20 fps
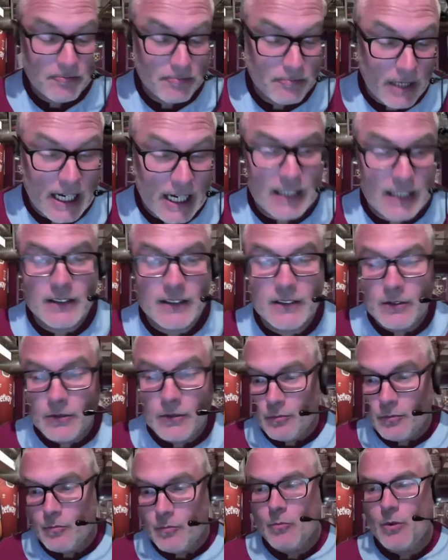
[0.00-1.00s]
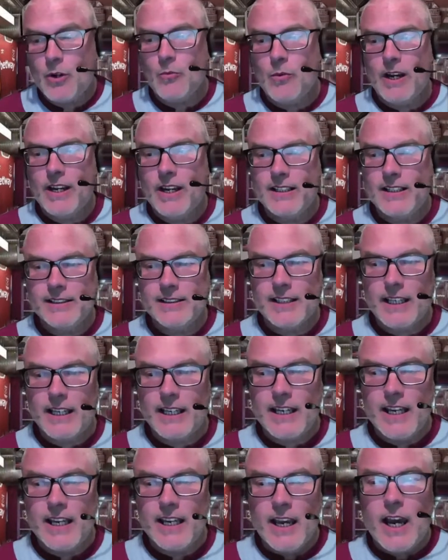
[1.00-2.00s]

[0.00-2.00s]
but we'll wait and see.